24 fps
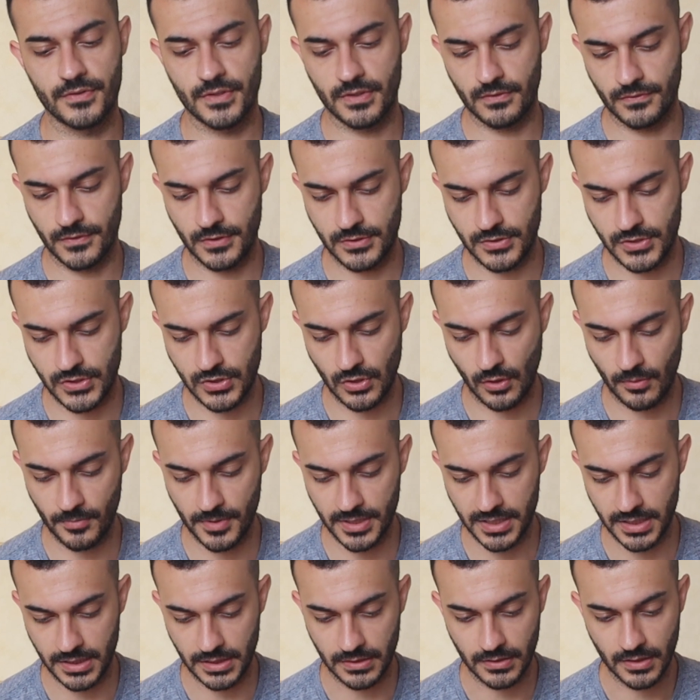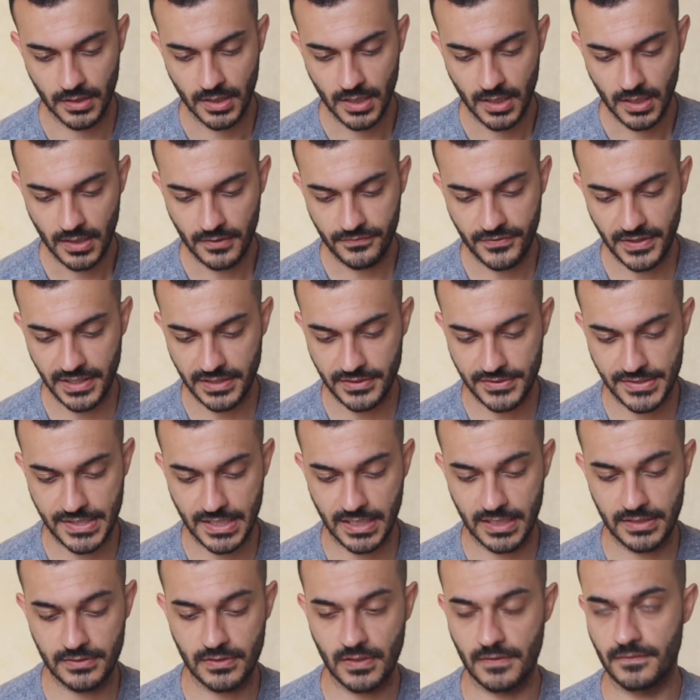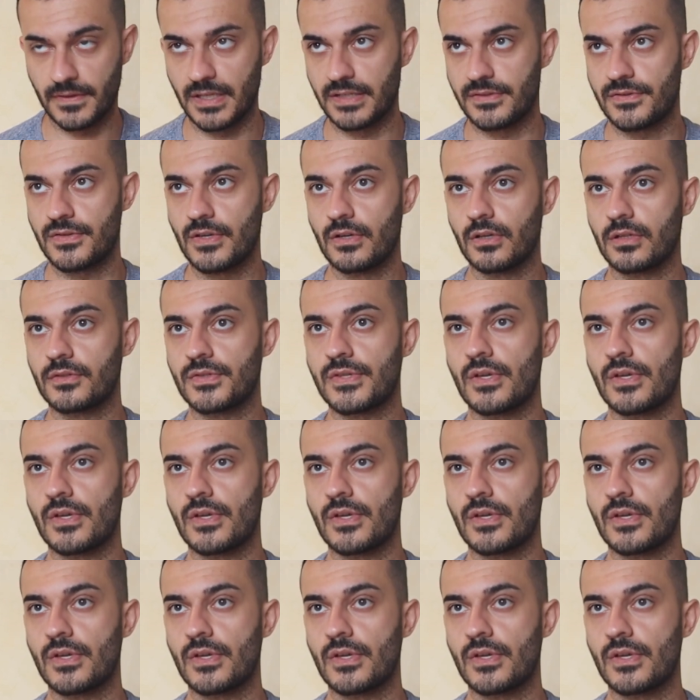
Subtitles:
There's so many things that took.